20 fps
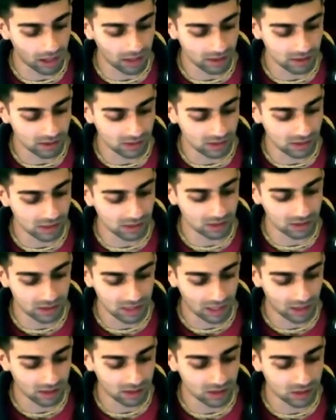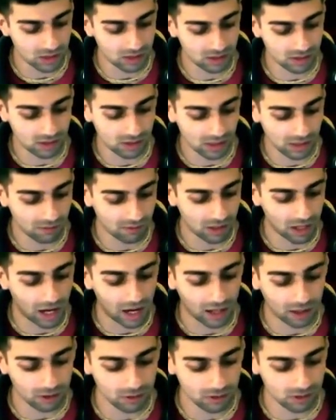is the intelligence, and even
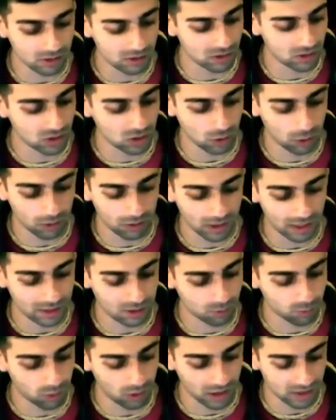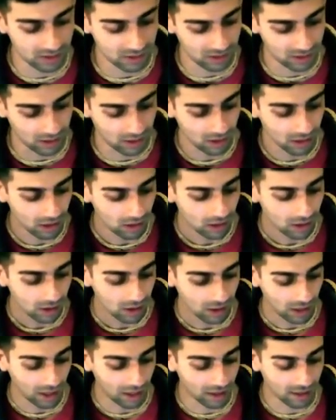higher is the soul that's present.
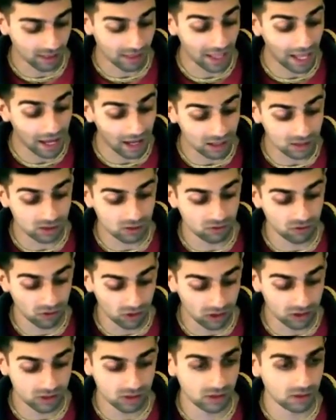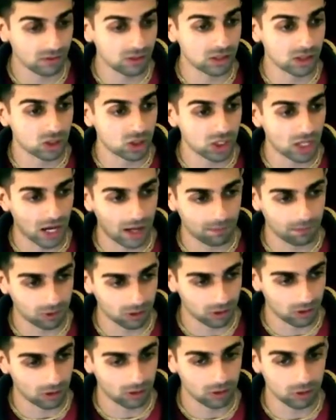And last verse of this
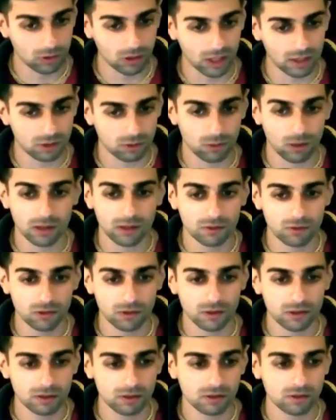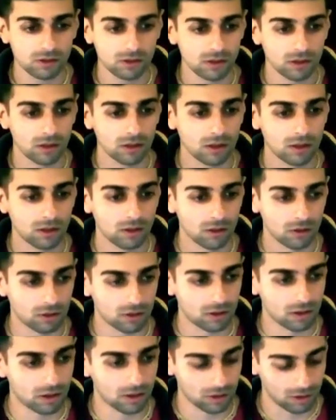chapter. You guys ready for this?
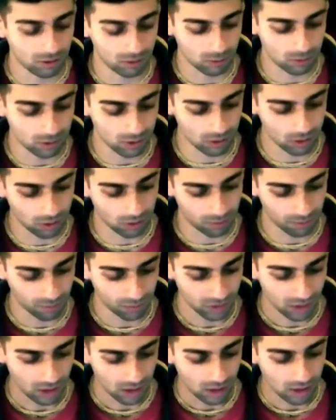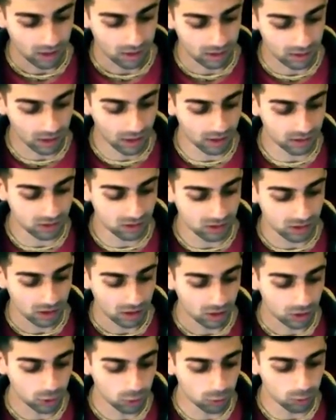Okay, here we go. Thus
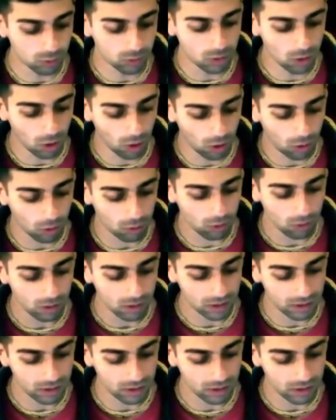you now